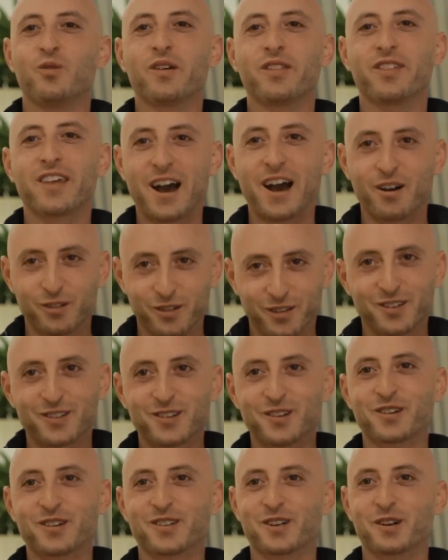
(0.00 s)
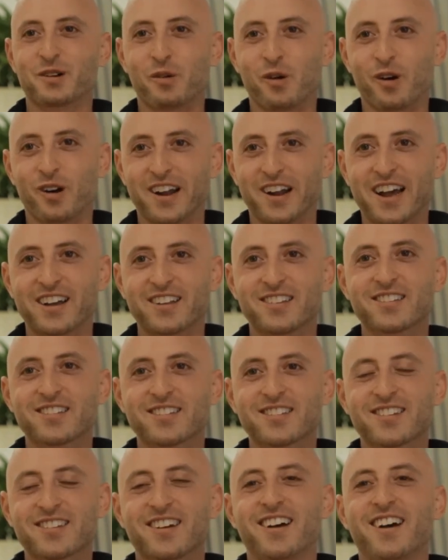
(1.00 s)
without the nuclear warheads.
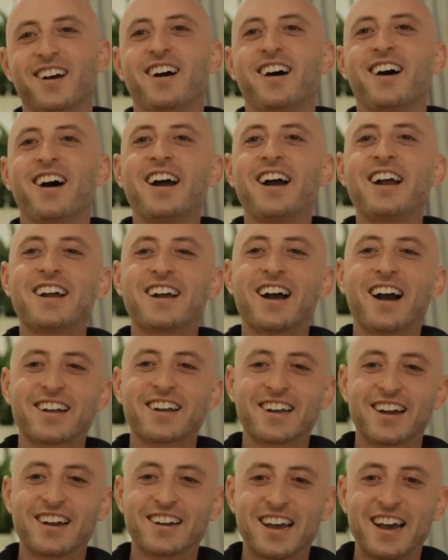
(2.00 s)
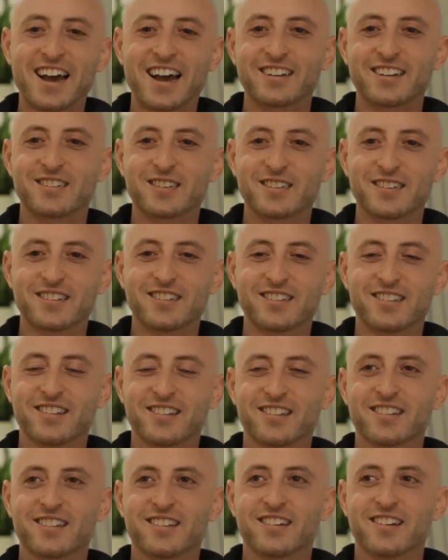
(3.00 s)
I kind of had to
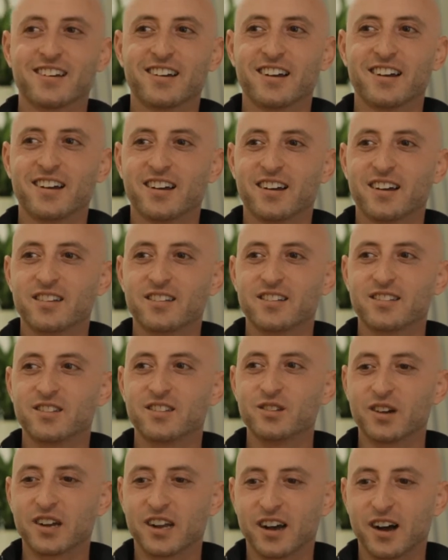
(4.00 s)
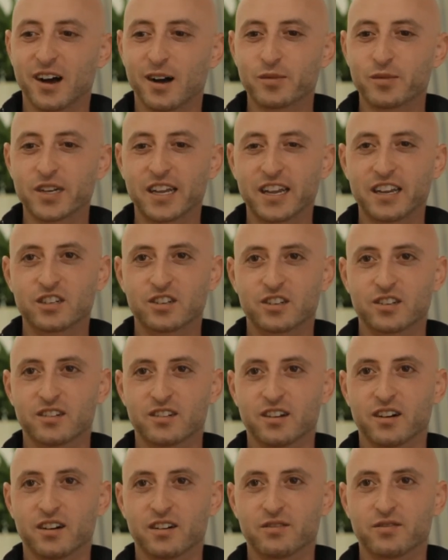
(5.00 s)
do a
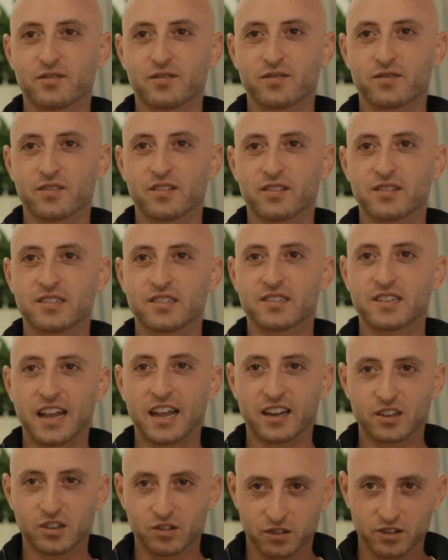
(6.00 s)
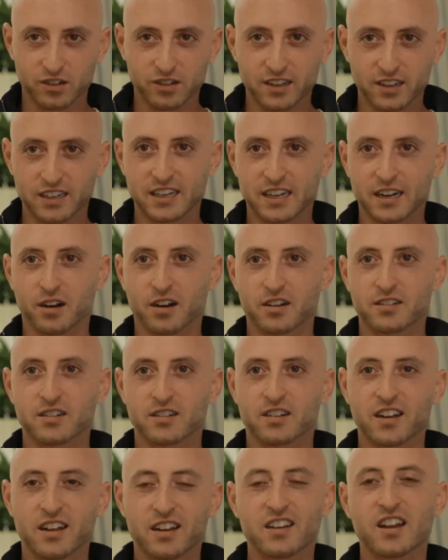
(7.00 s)
combination of staying true to the
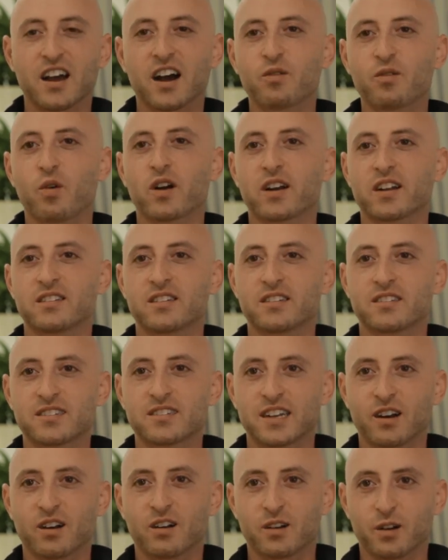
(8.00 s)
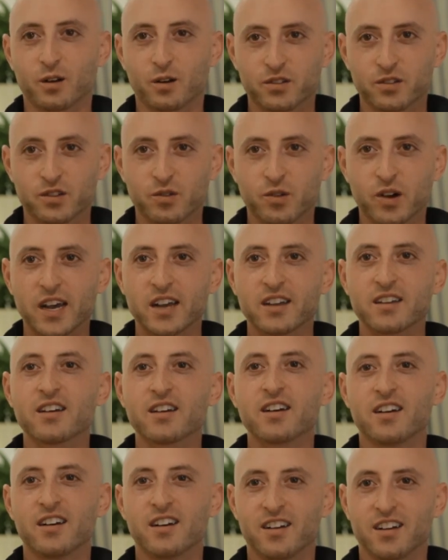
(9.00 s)
character and not wanting to scare girls away.
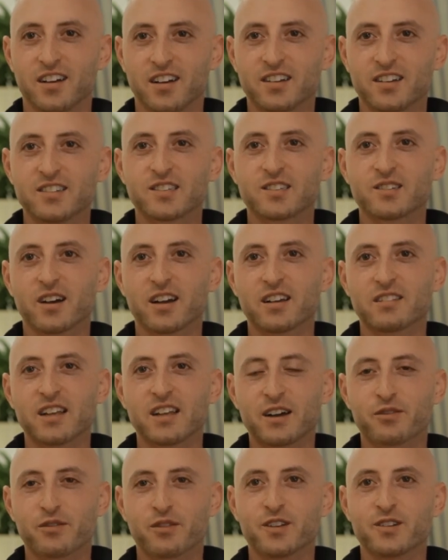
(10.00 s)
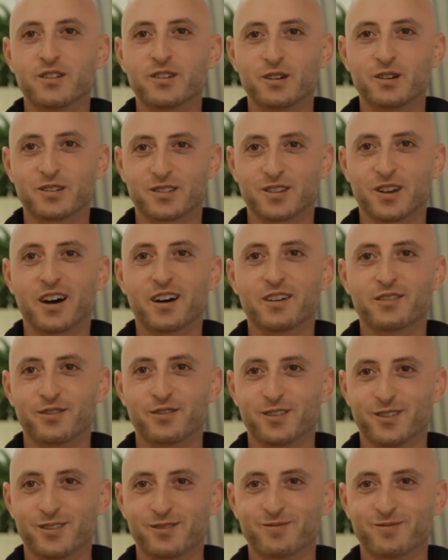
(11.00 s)
So I left the nukes off.